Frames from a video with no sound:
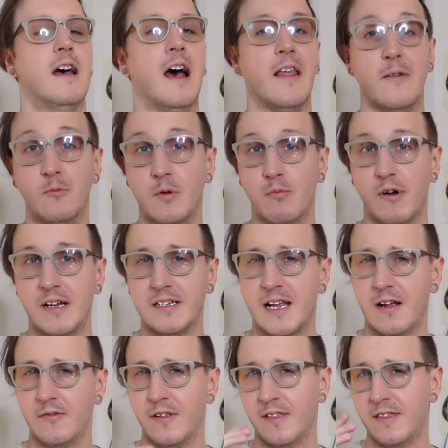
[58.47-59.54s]
and then we break
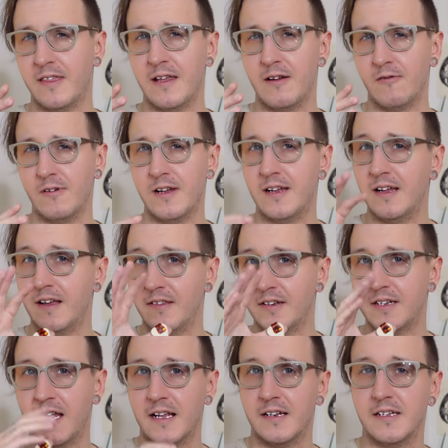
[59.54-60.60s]
down the theory and the
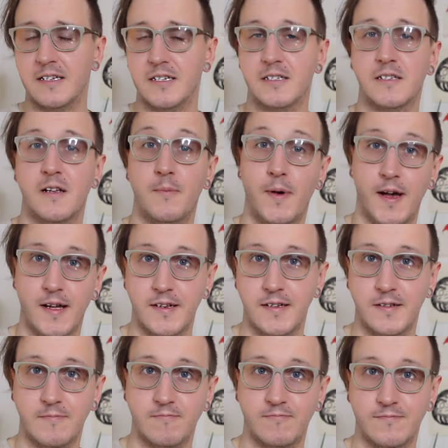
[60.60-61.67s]
techniques behind it.